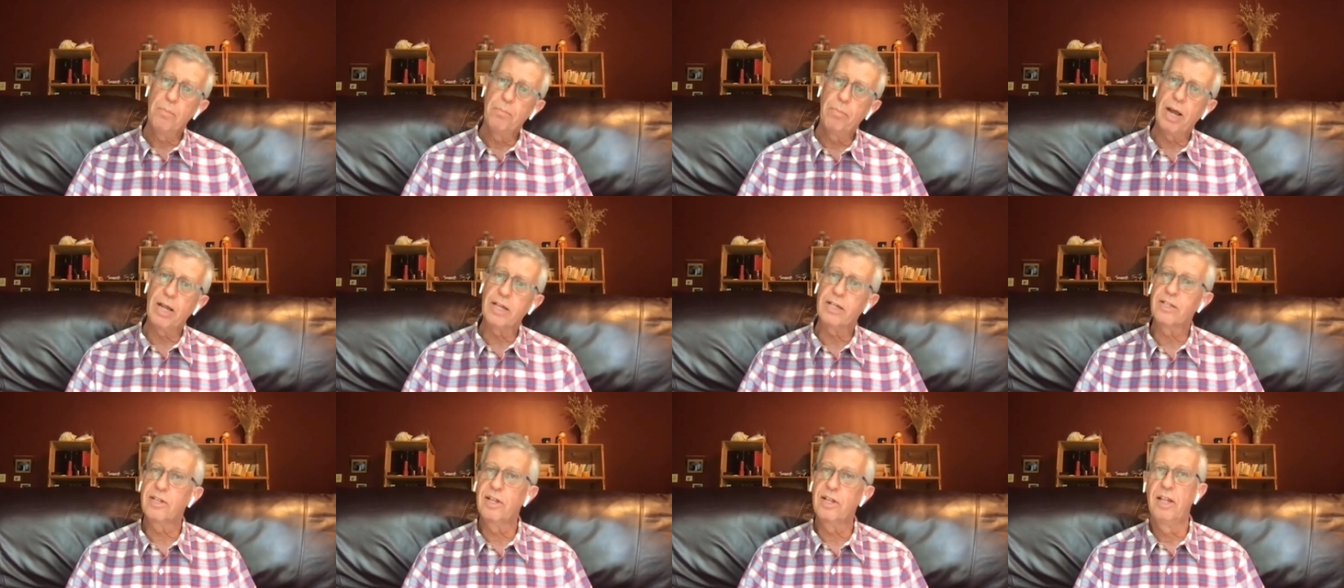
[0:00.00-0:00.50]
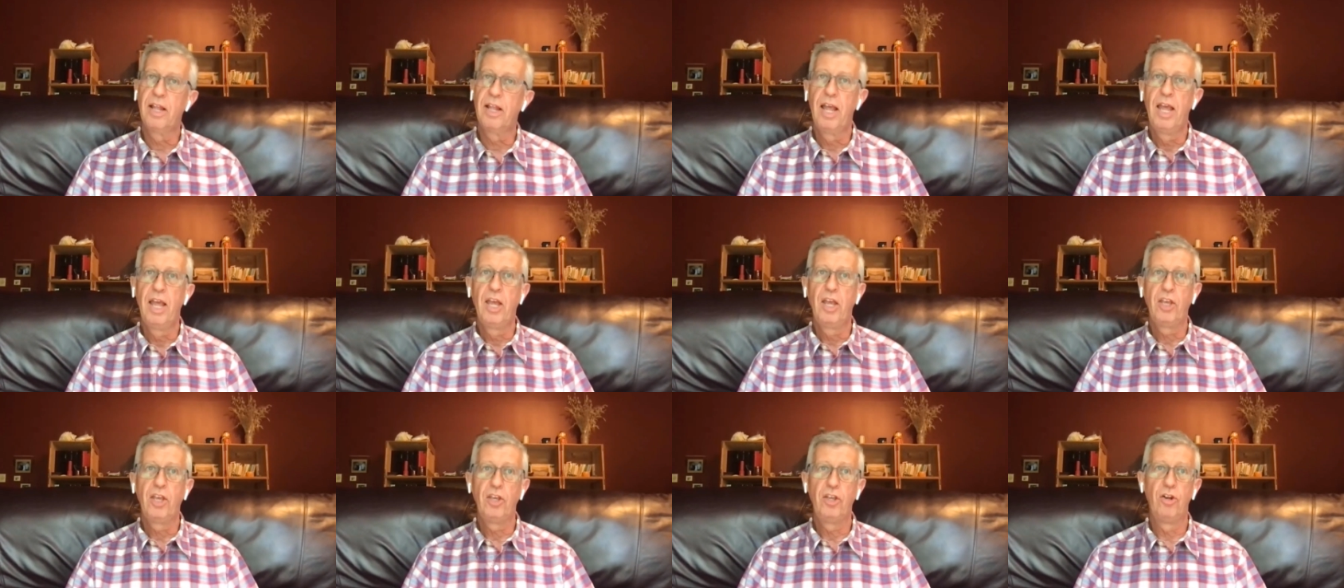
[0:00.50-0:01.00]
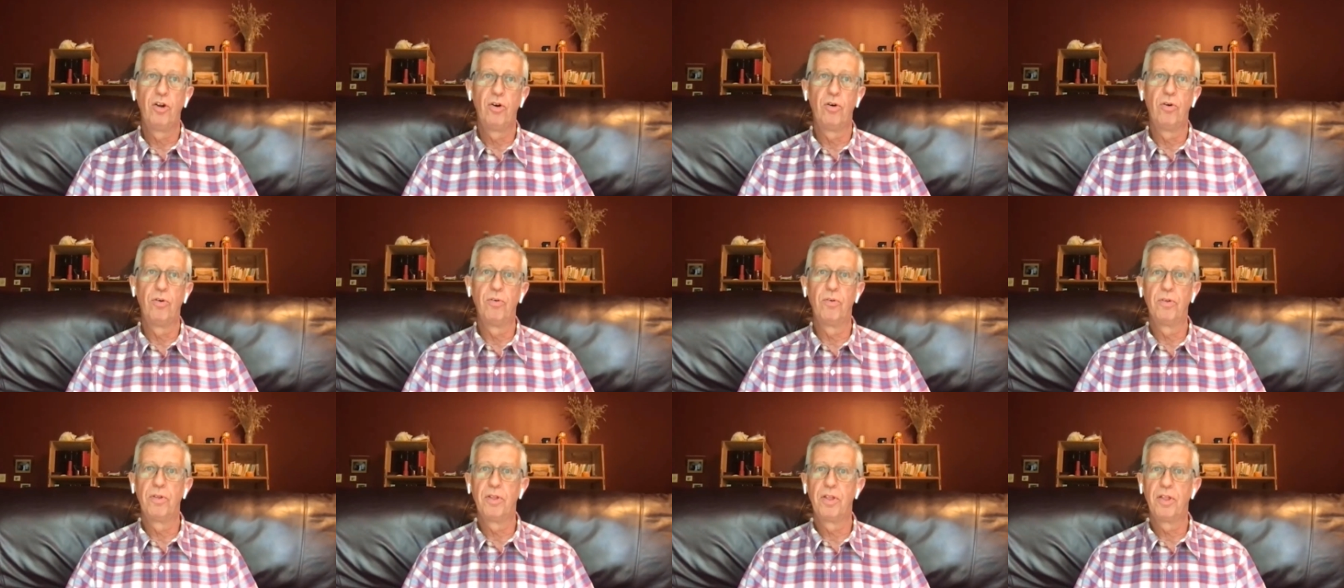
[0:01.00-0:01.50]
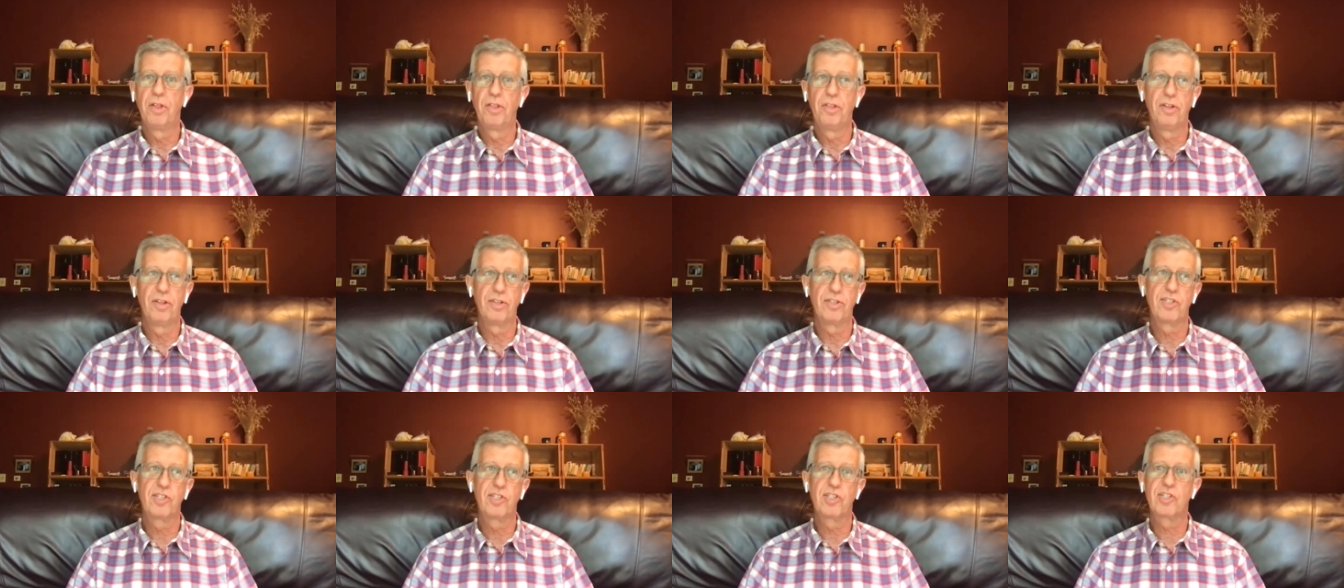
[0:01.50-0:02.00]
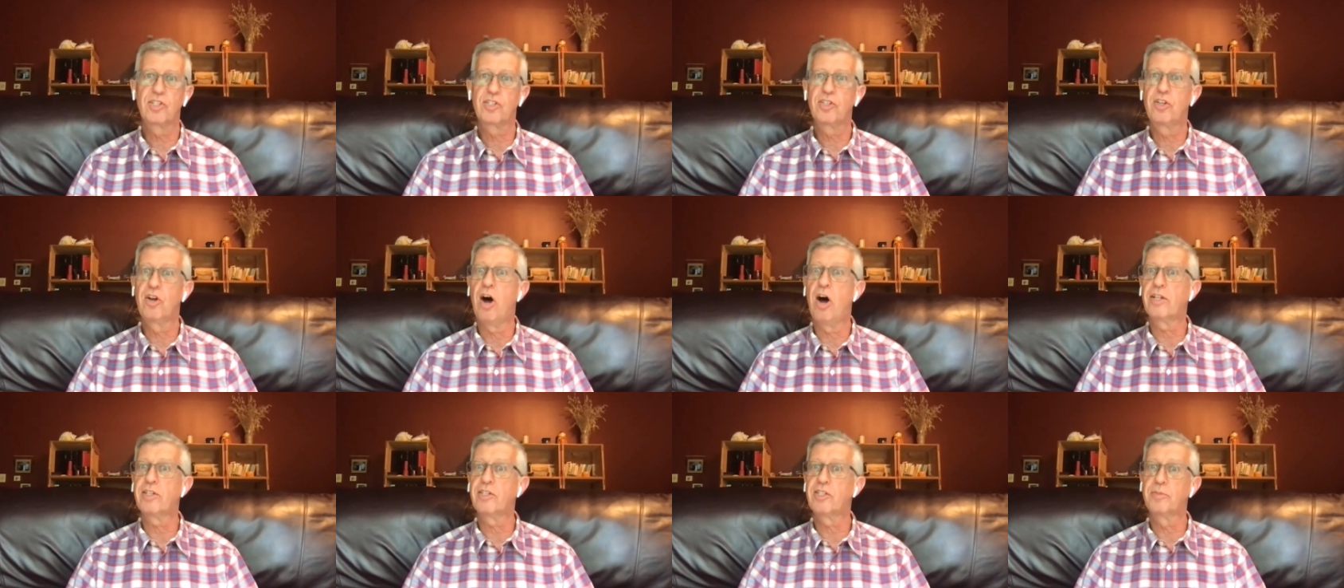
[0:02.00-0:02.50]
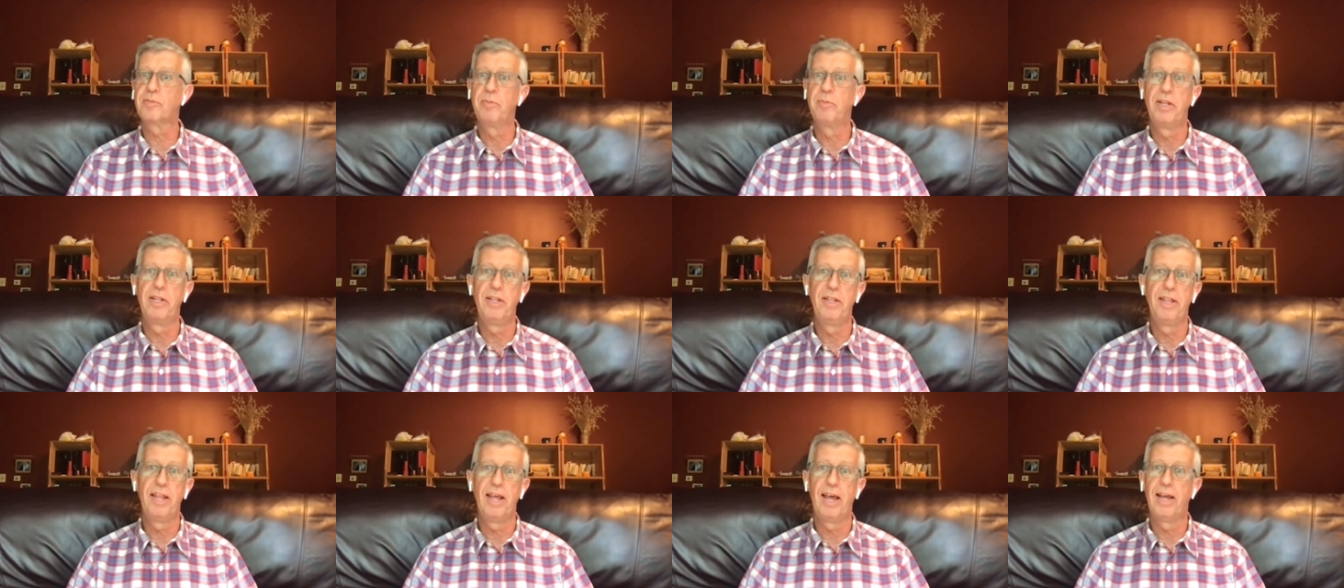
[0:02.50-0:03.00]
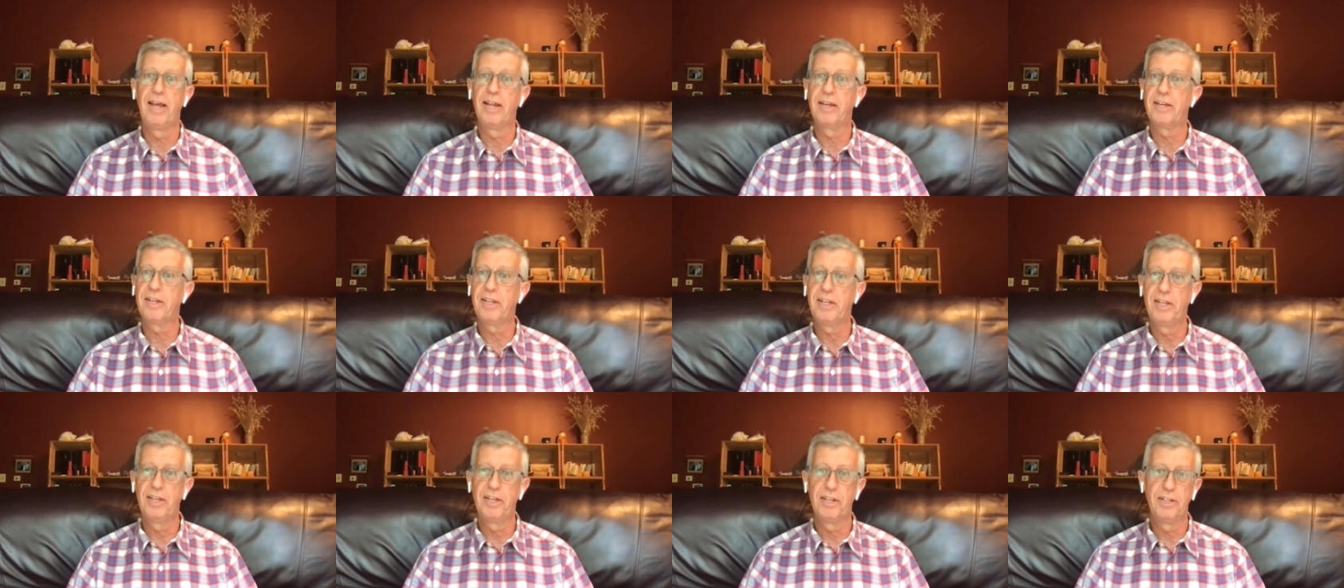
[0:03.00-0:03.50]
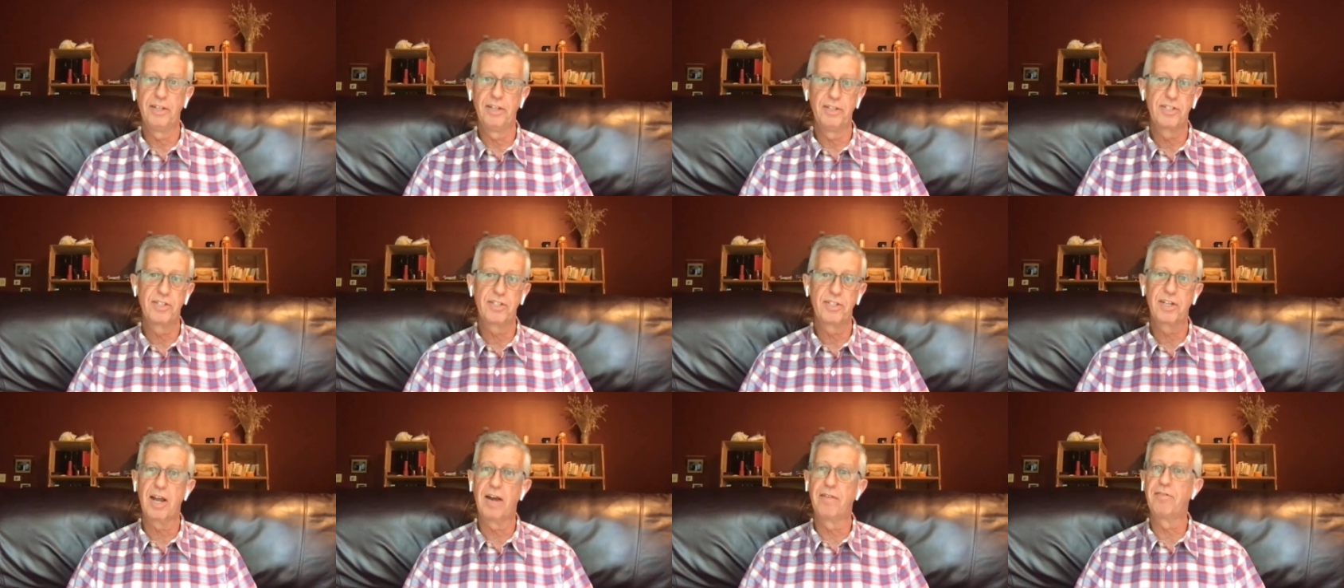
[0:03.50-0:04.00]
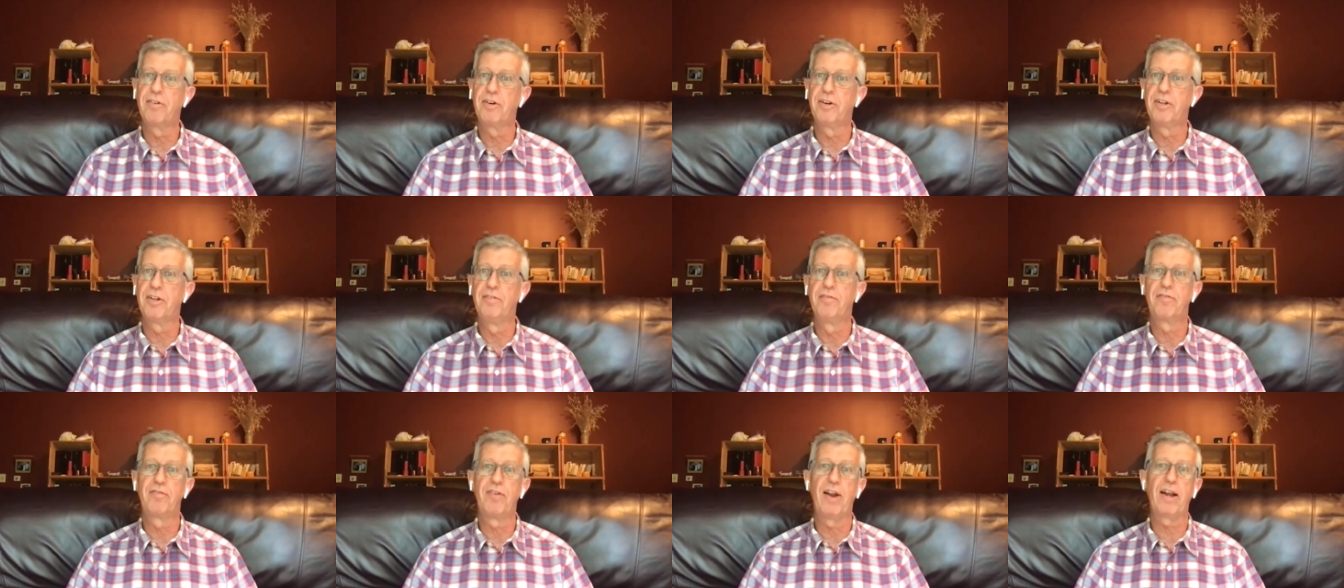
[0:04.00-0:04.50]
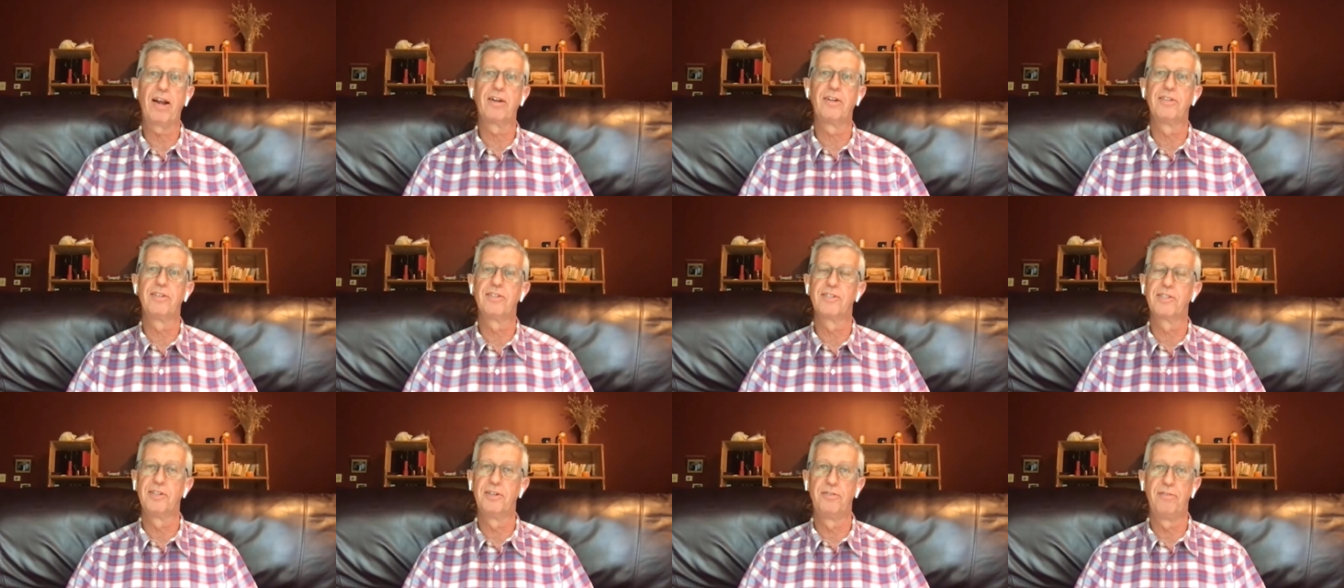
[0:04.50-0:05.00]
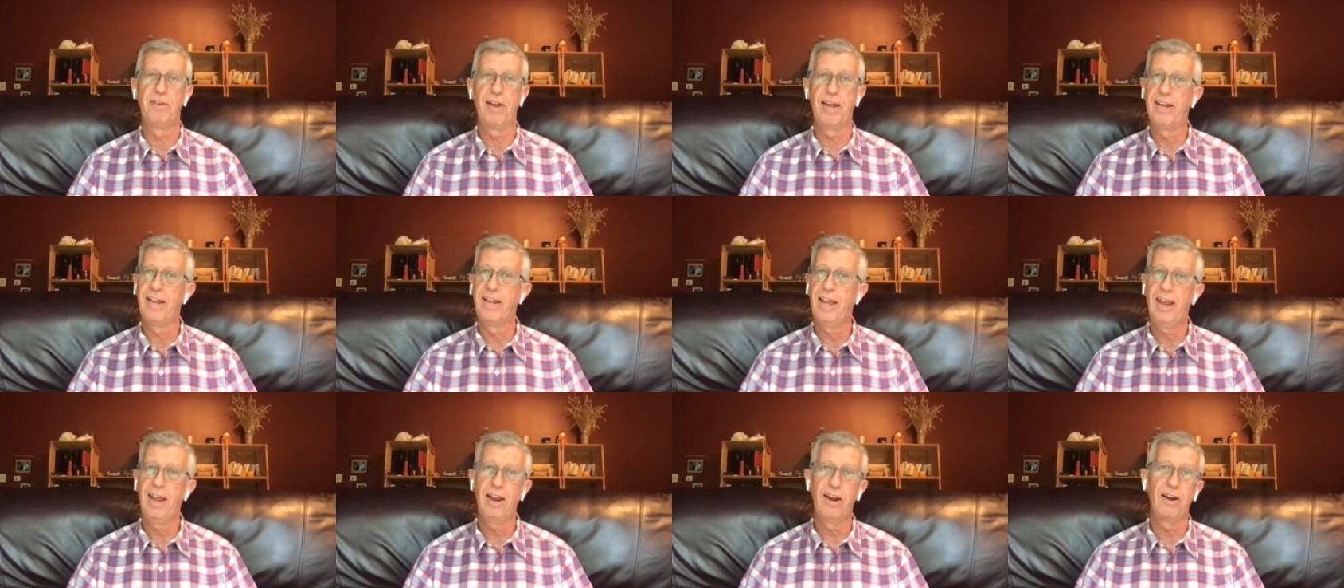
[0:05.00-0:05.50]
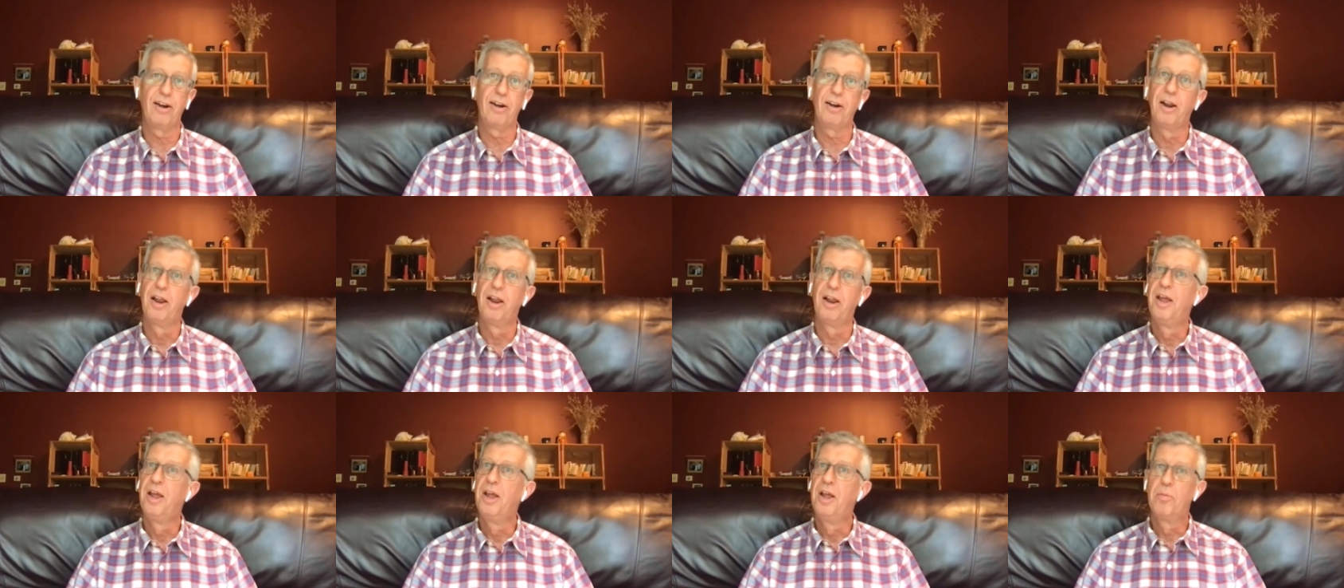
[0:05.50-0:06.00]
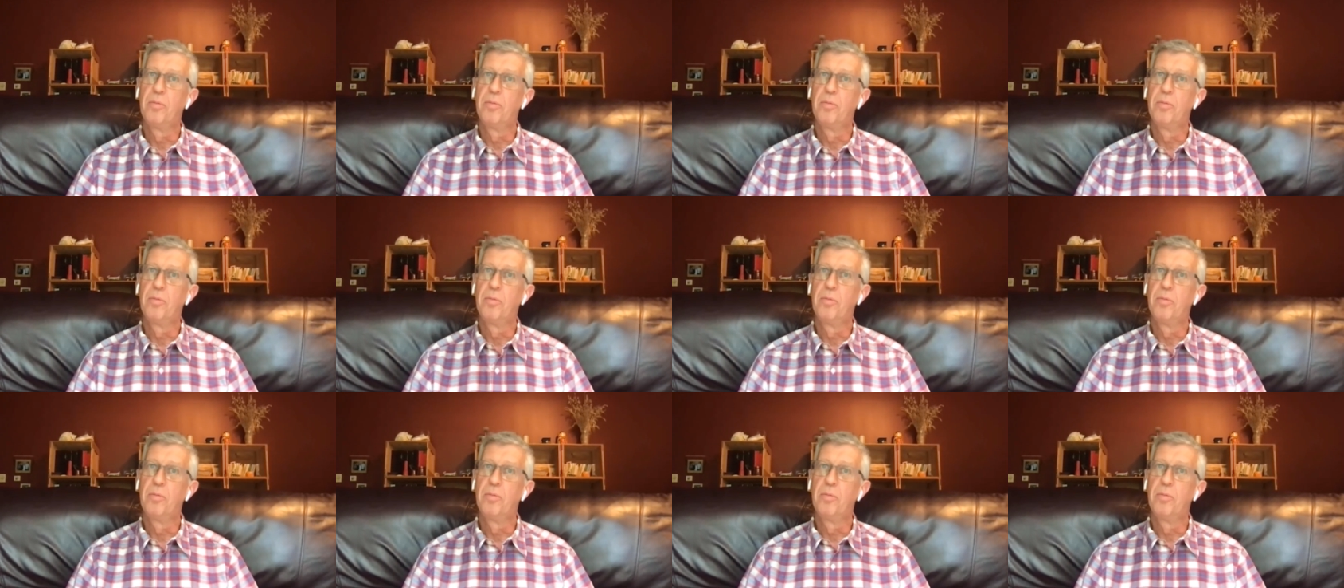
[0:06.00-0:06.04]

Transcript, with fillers: Mm. But you know, the Scotsman that is covered in freckles and red hair